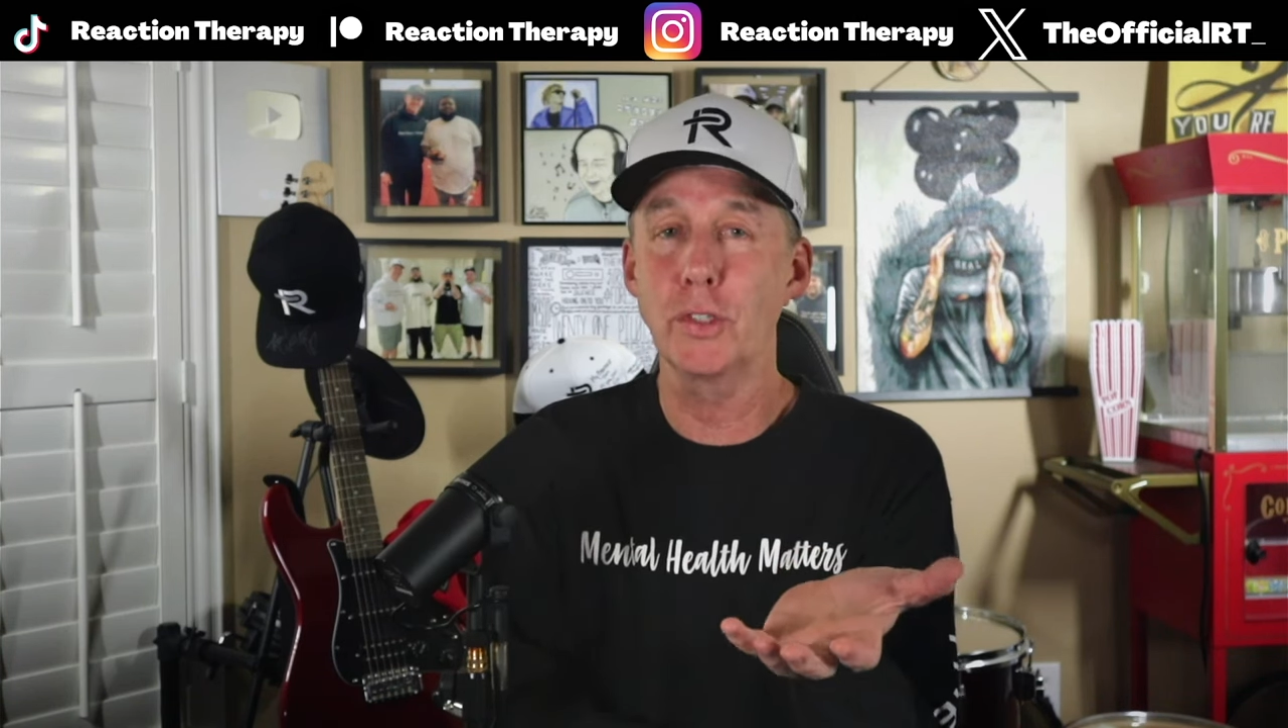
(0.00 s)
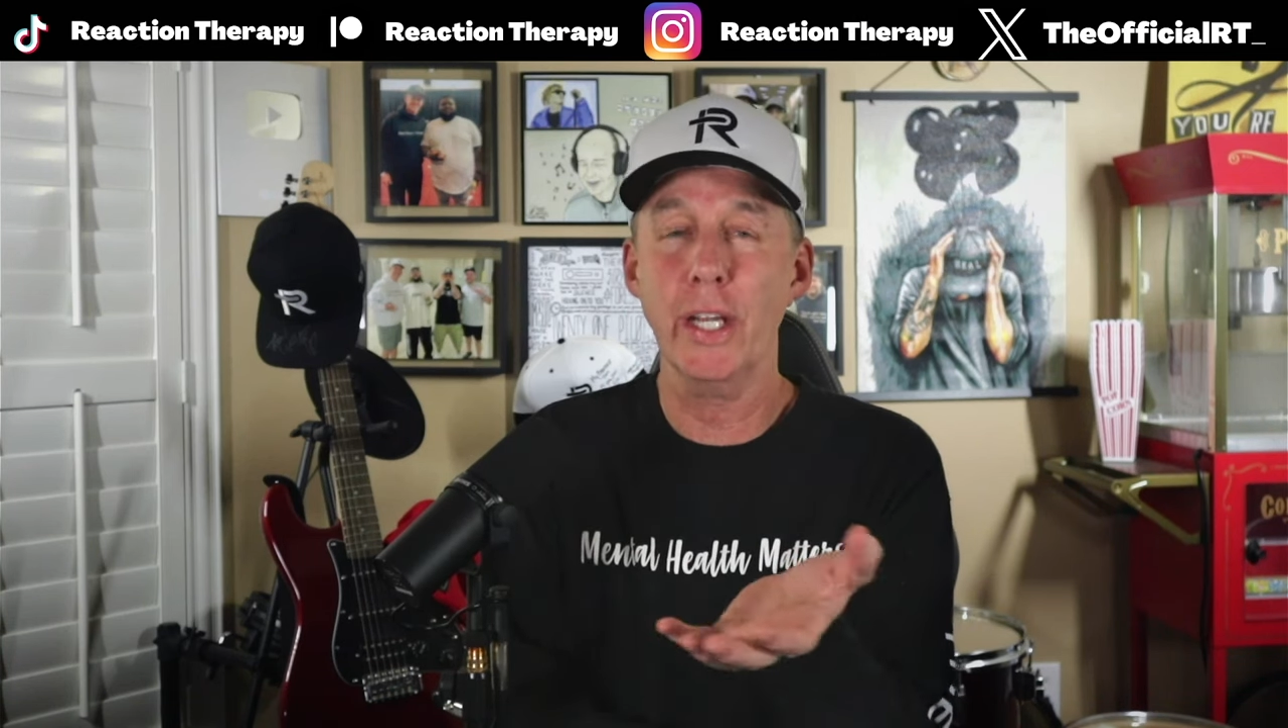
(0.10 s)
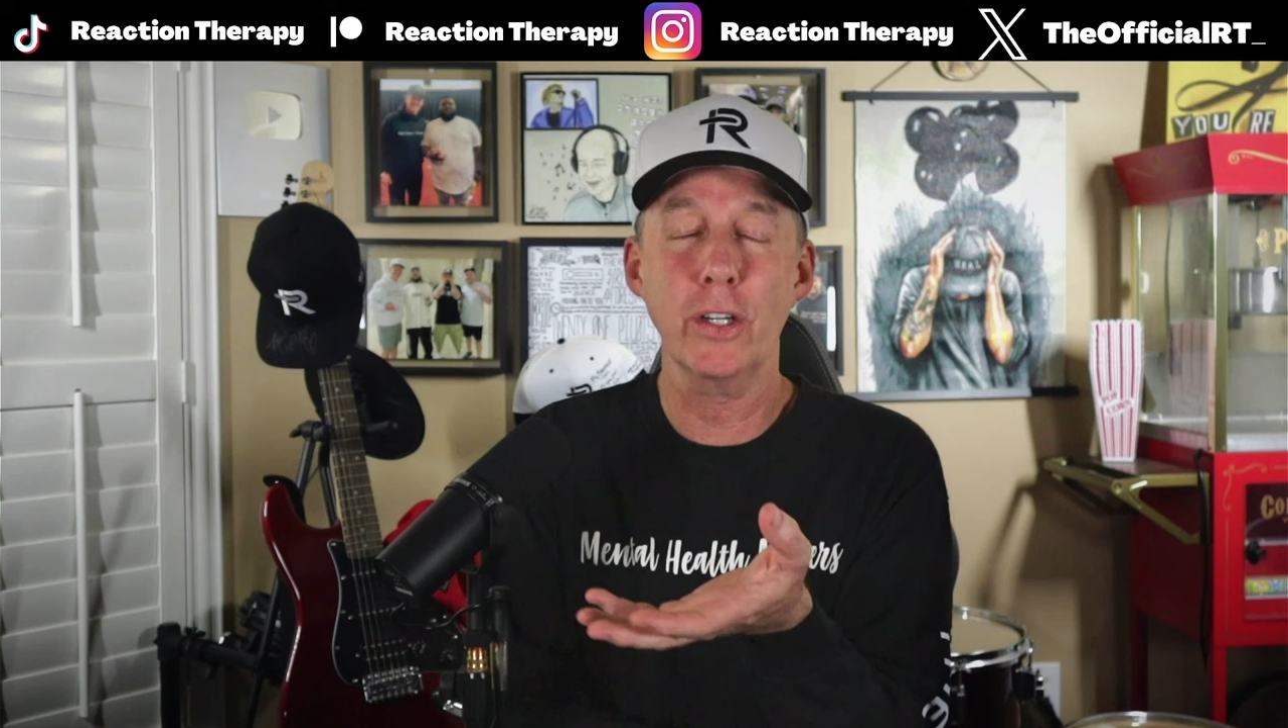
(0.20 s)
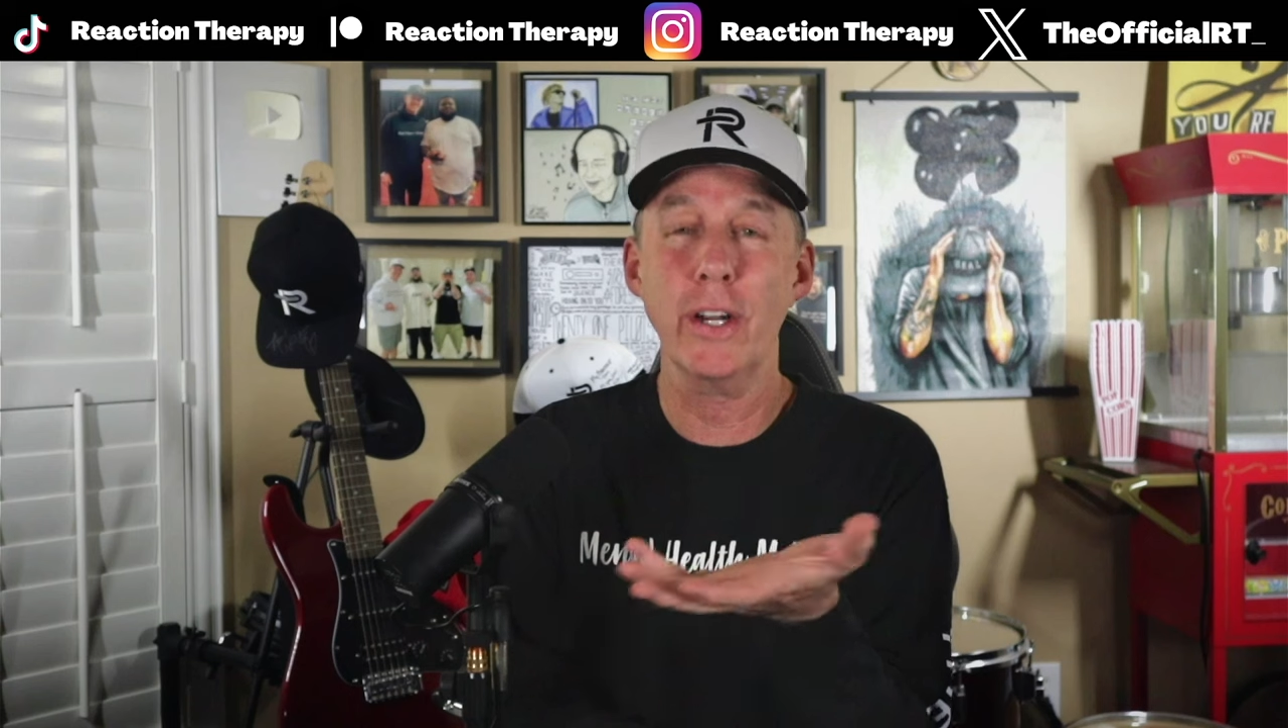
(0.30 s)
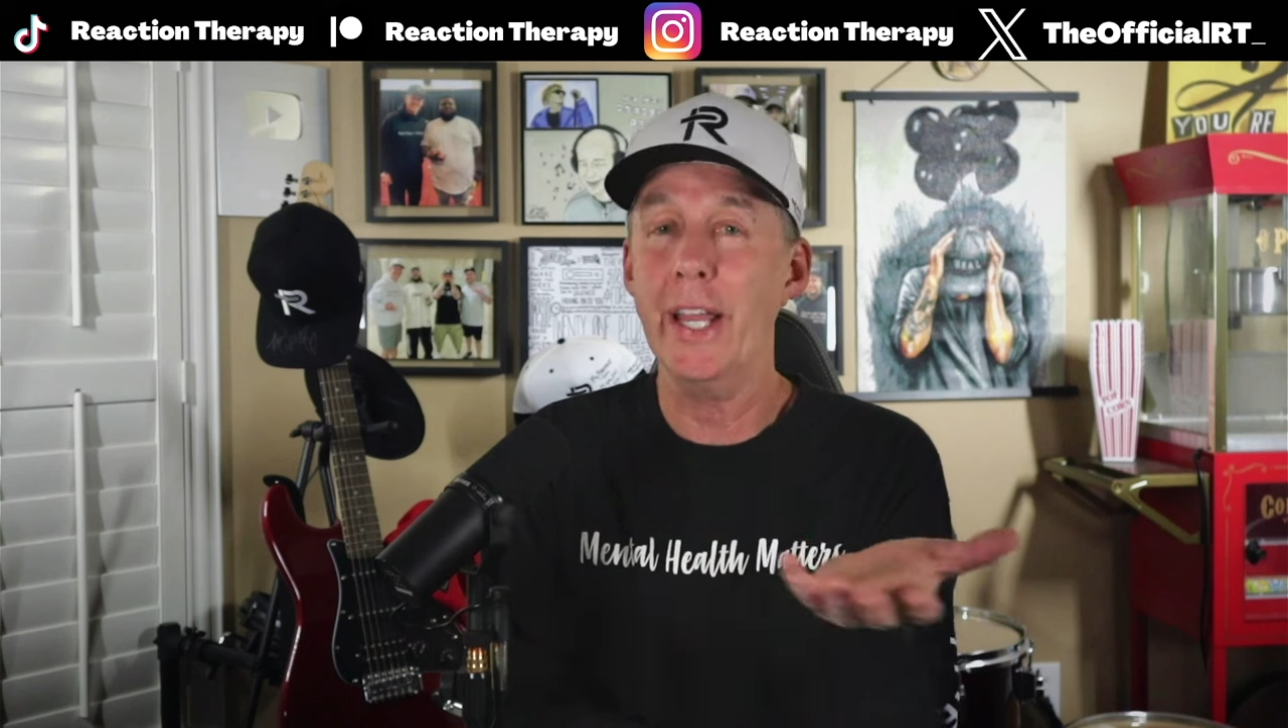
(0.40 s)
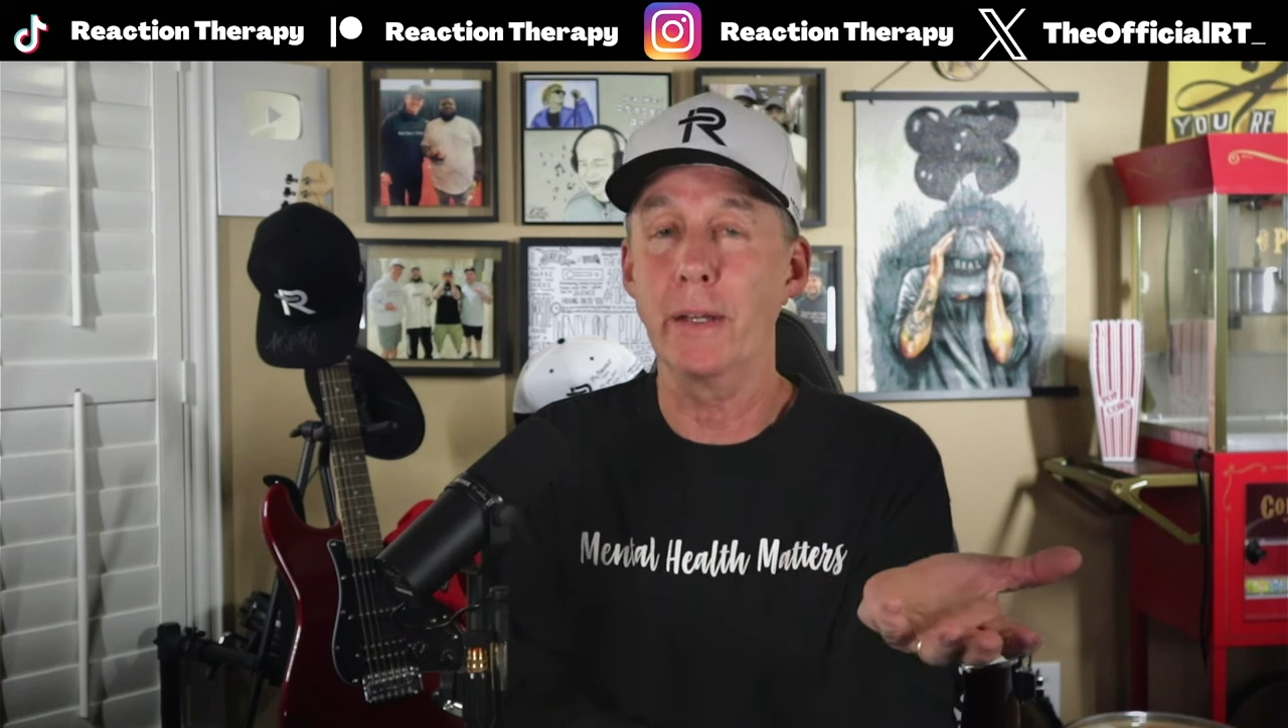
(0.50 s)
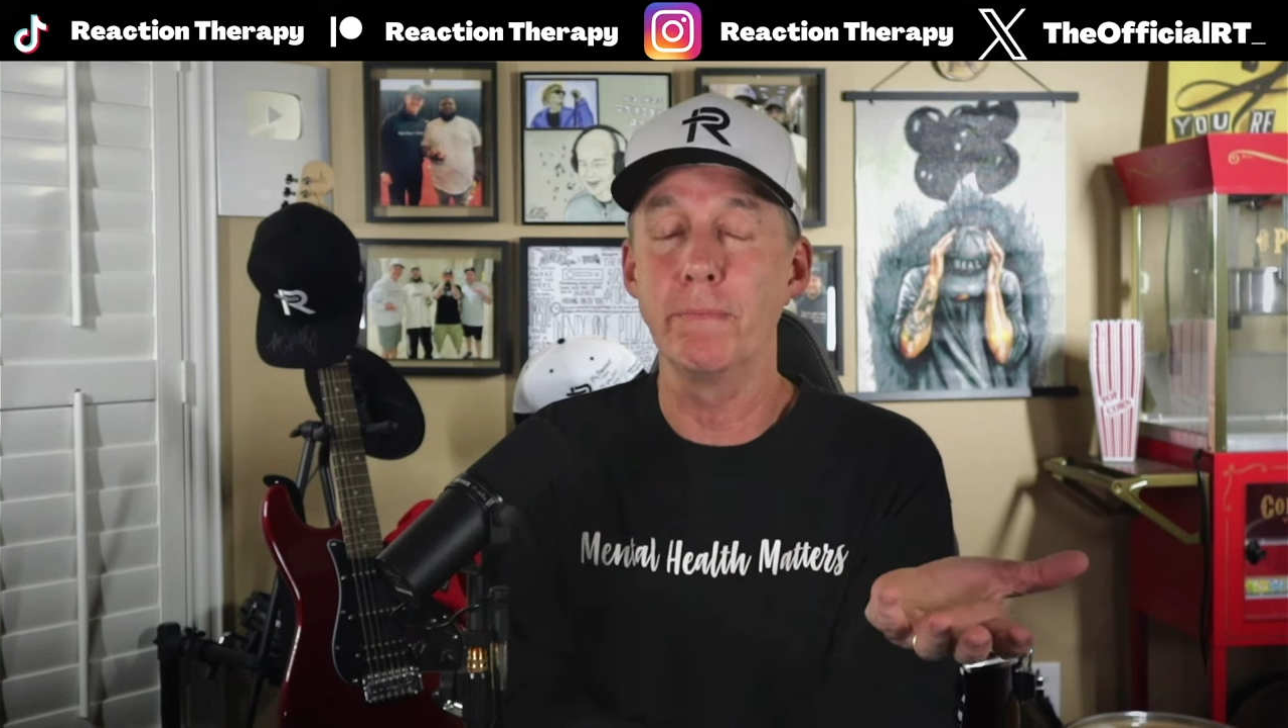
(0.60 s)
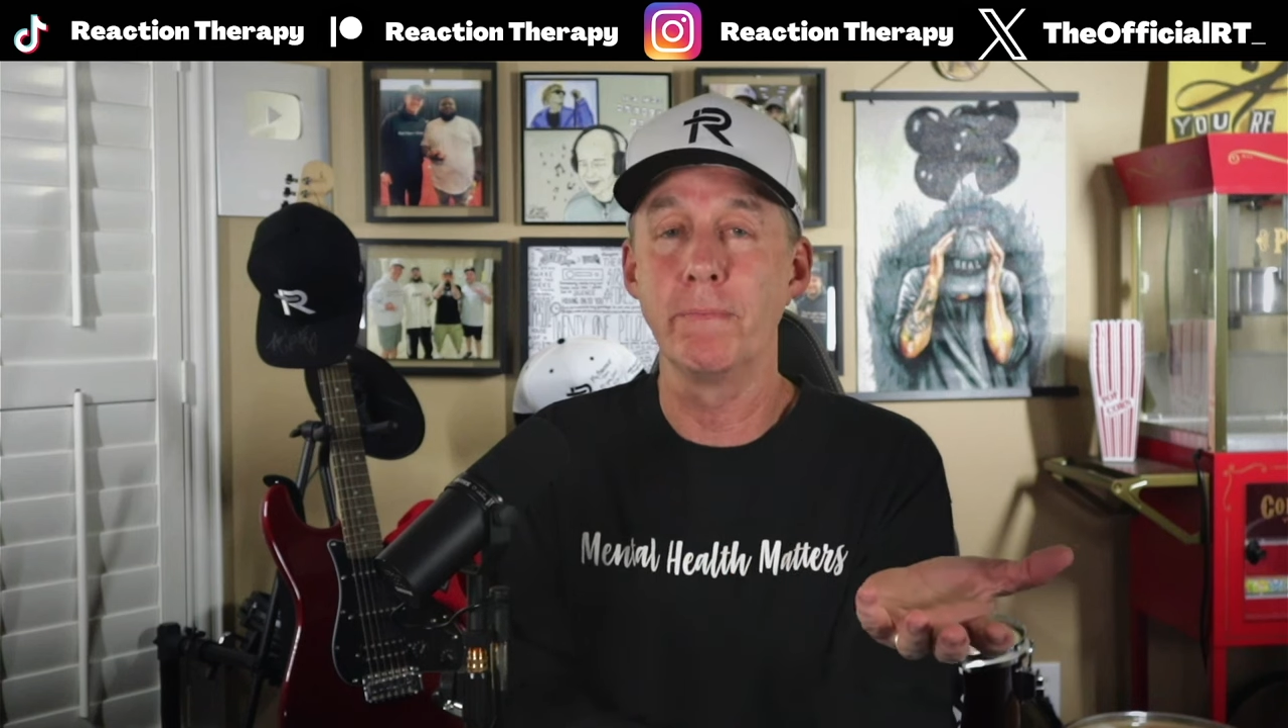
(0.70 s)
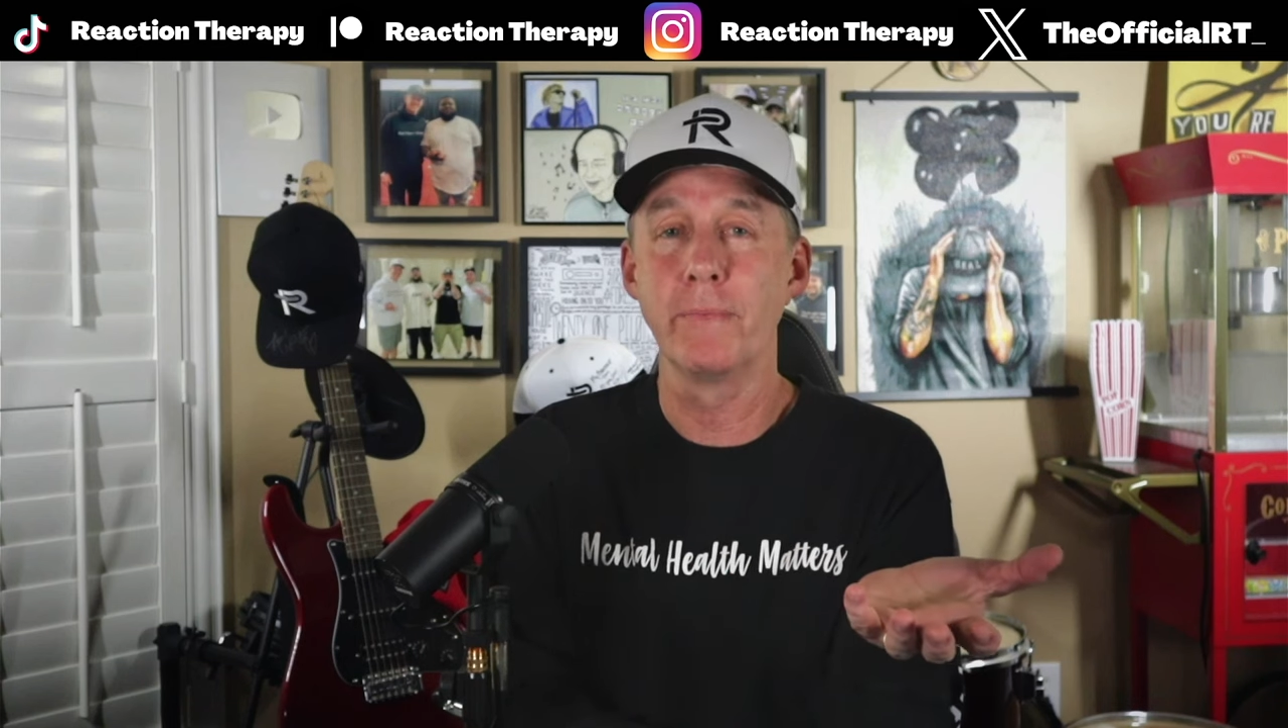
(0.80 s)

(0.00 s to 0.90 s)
Drake or hate him.